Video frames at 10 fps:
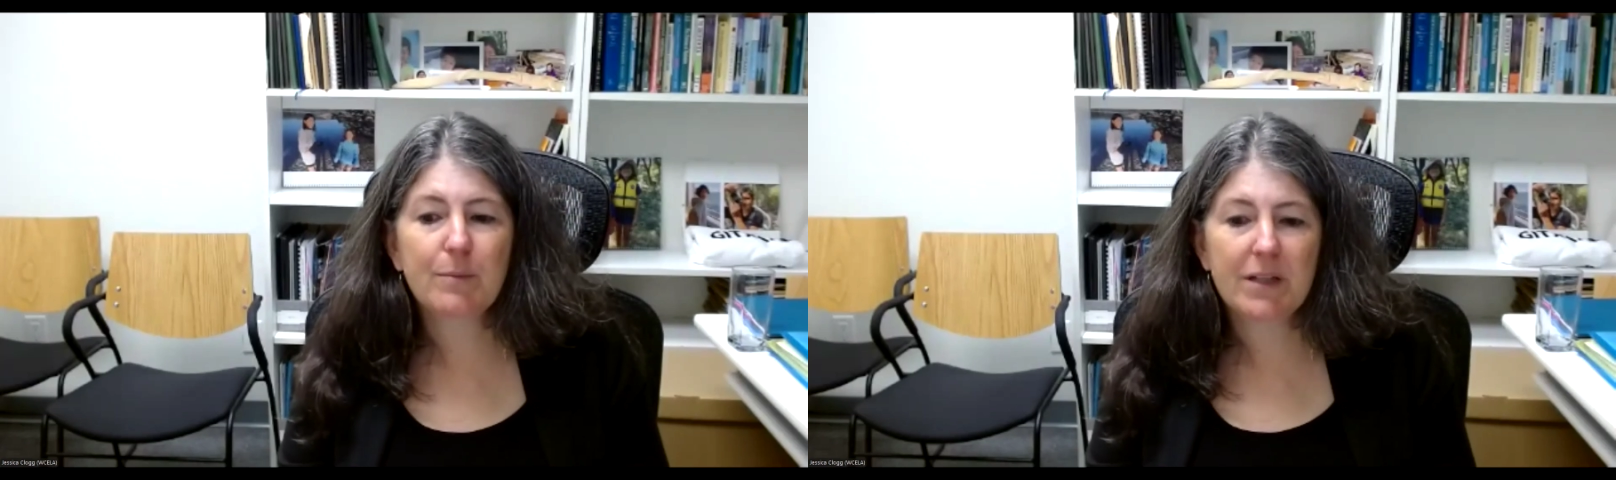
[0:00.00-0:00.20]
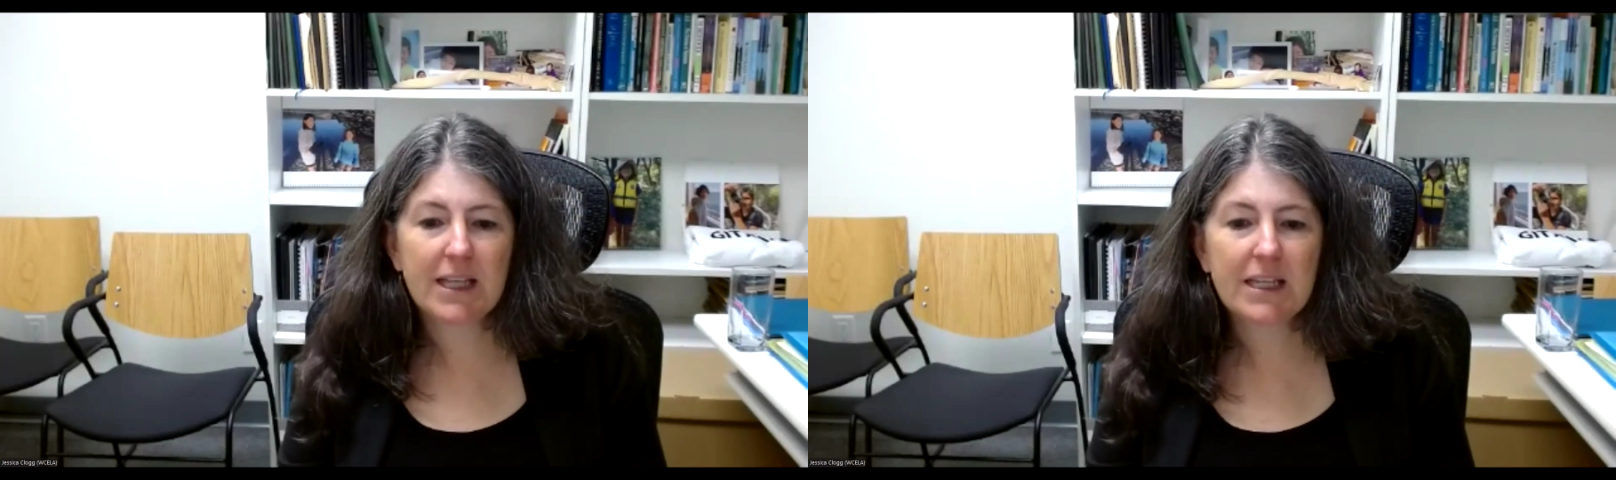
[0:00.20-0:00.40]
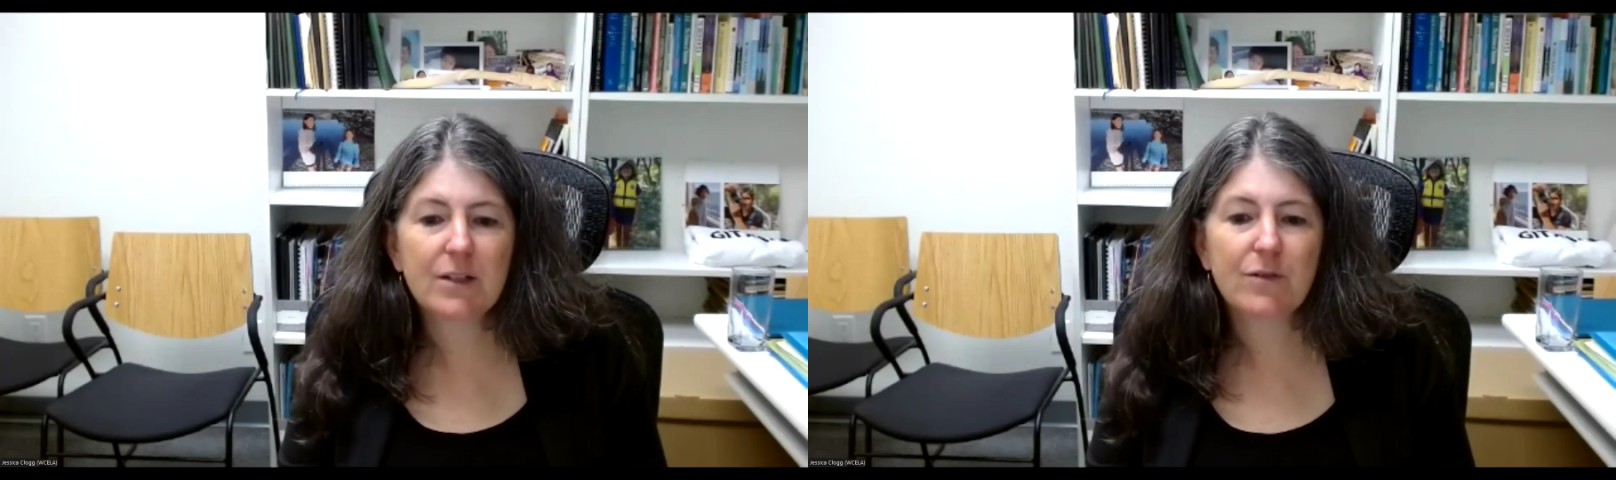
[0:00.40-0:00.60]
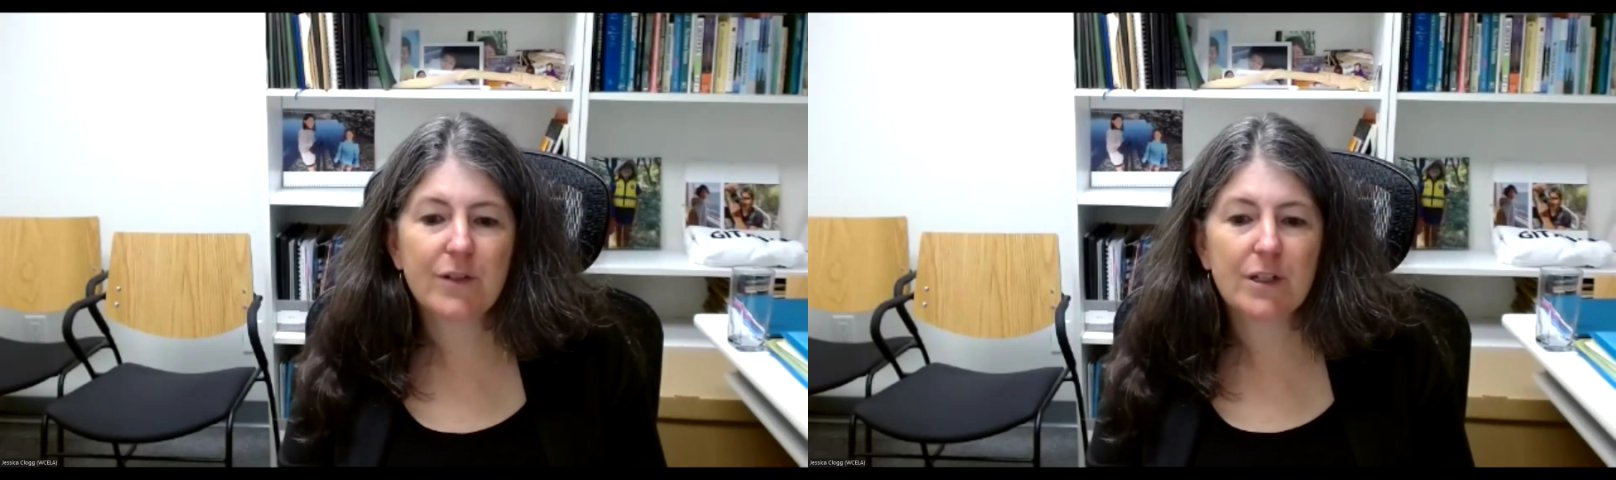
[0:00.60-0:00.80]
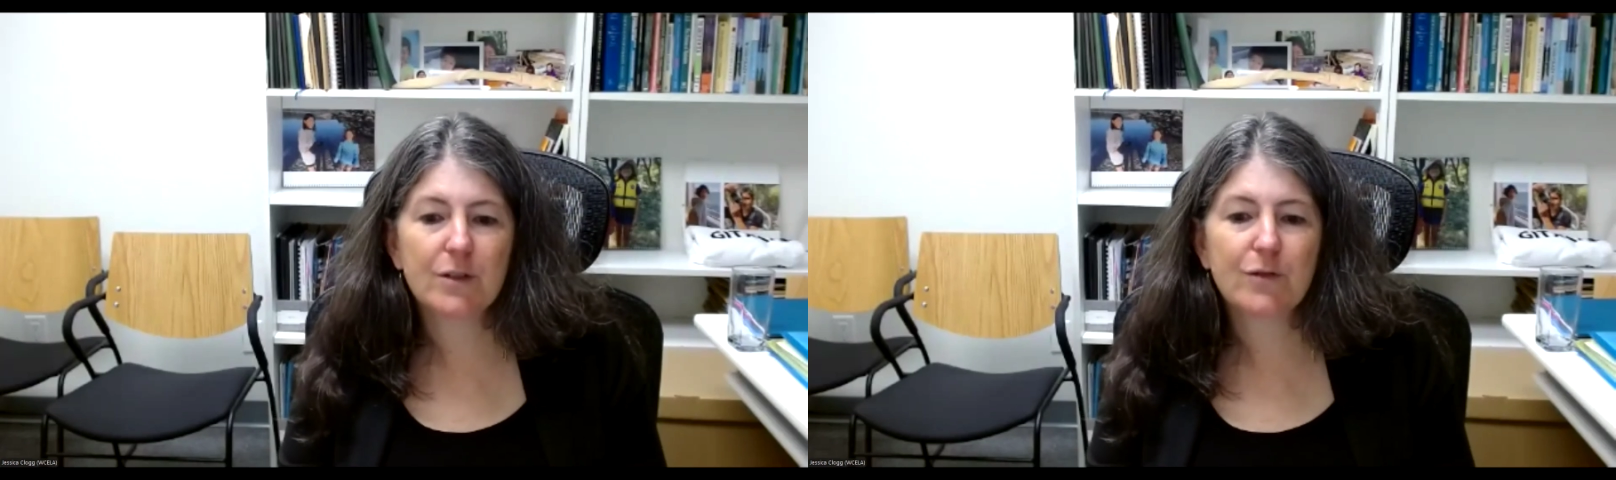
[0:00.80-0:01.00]
the playing
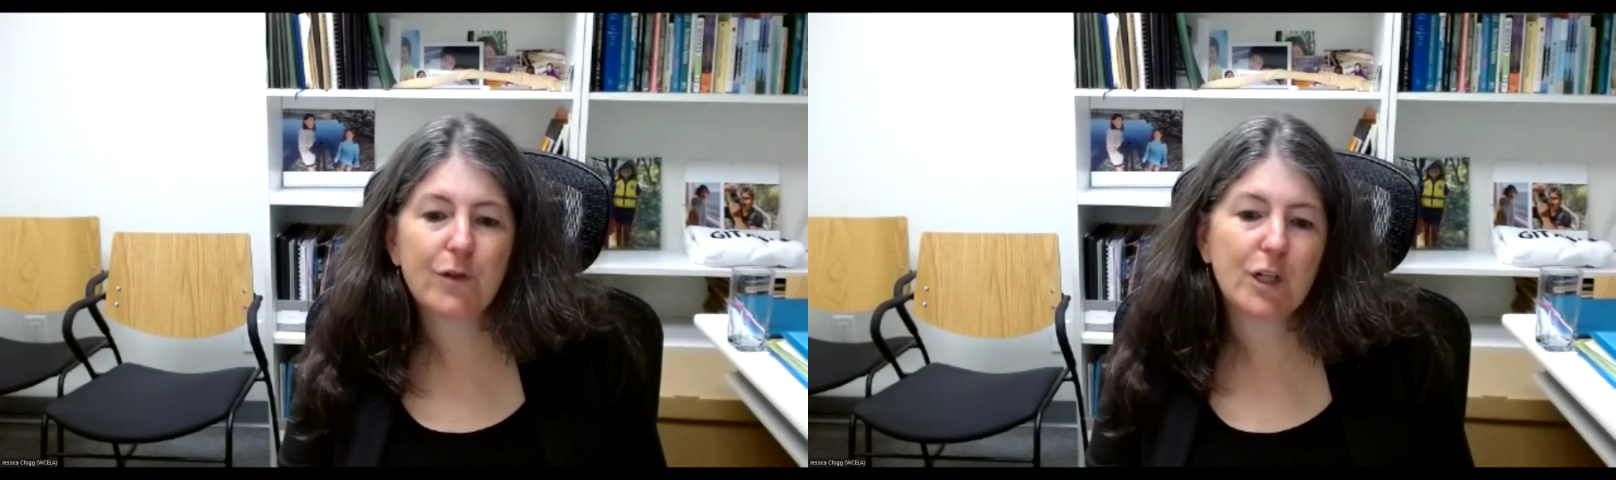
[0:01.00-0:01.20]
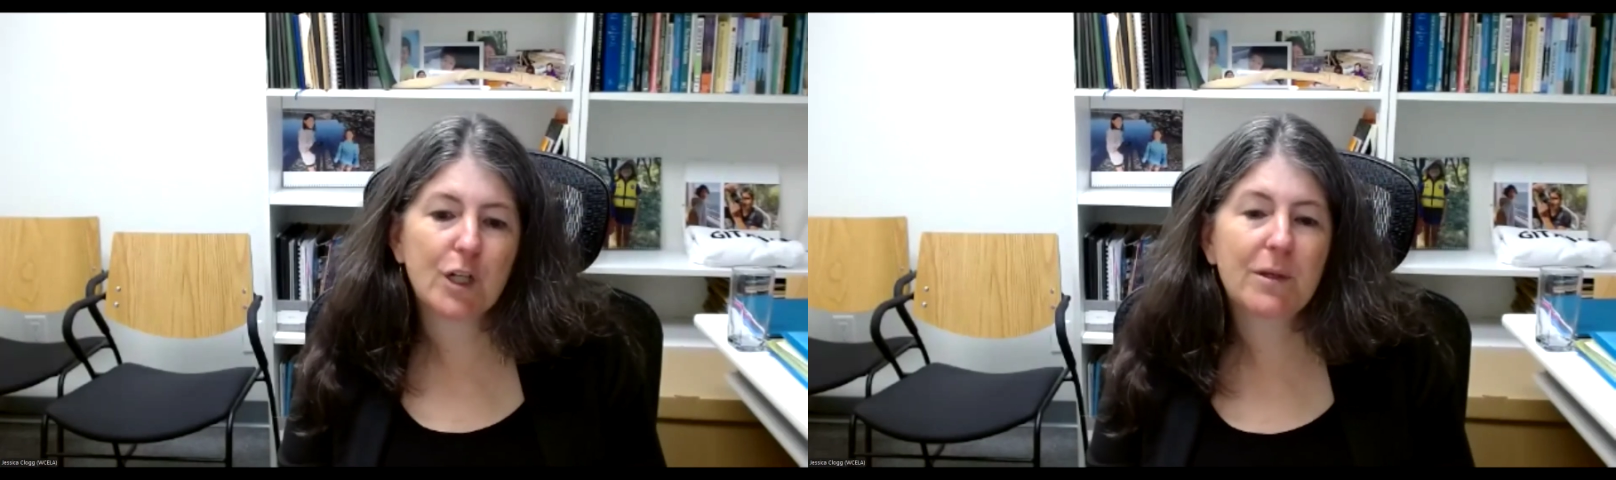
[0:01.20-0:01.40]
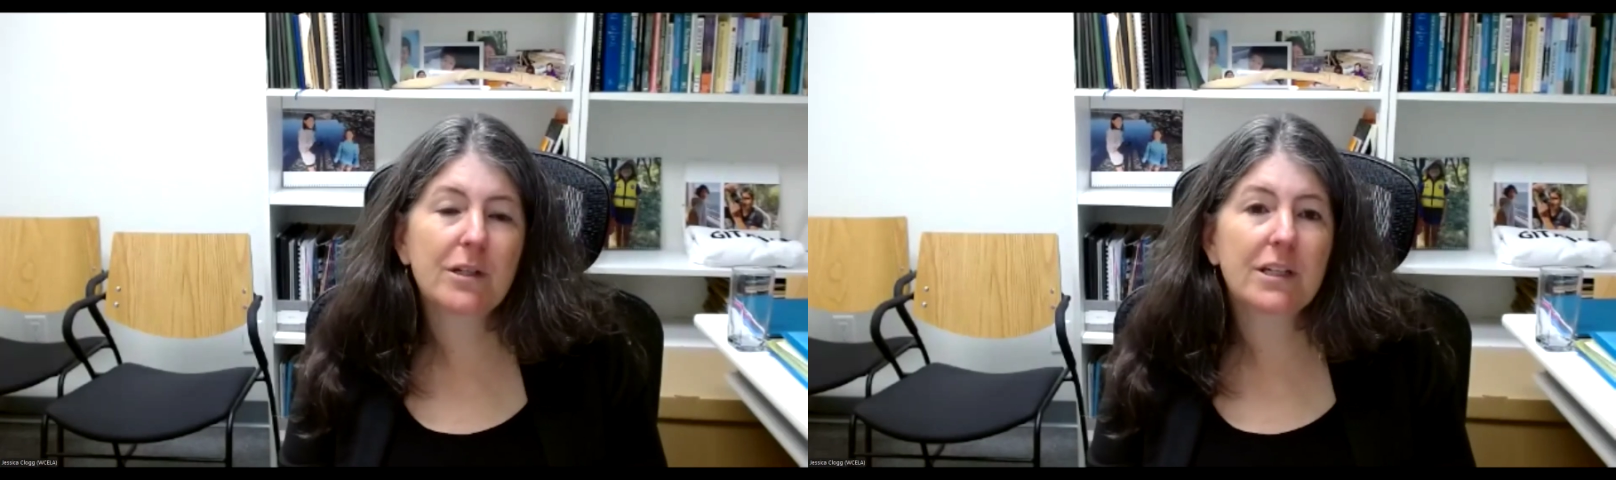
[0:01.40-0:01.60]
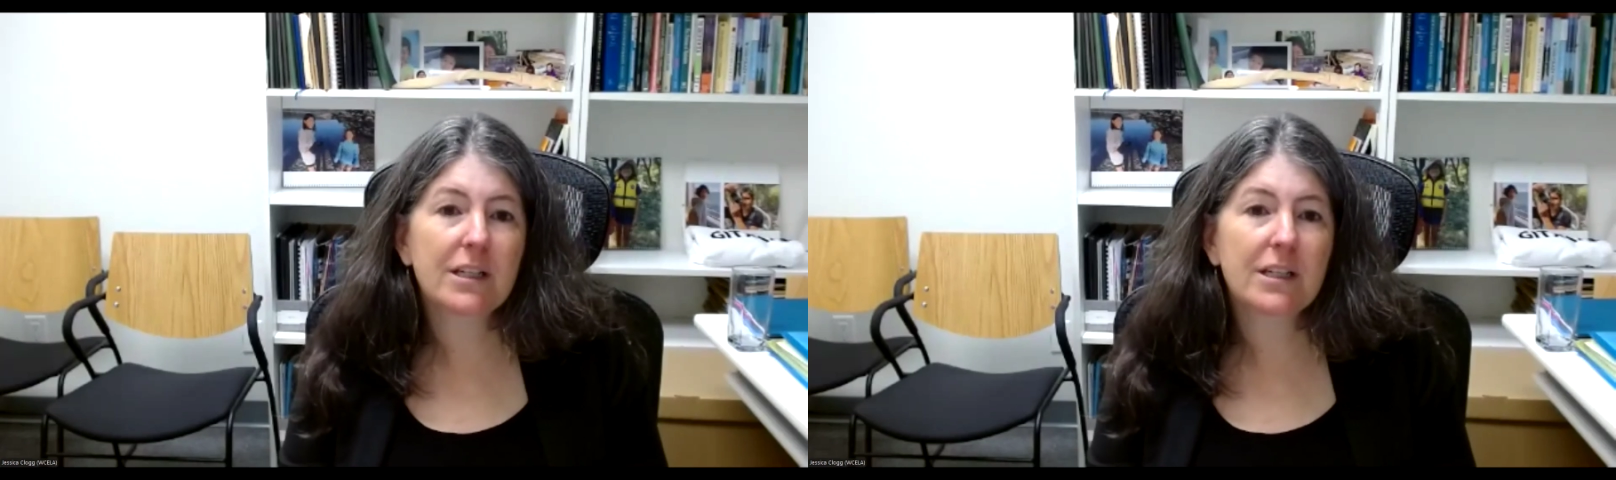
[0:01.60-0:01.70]
field for community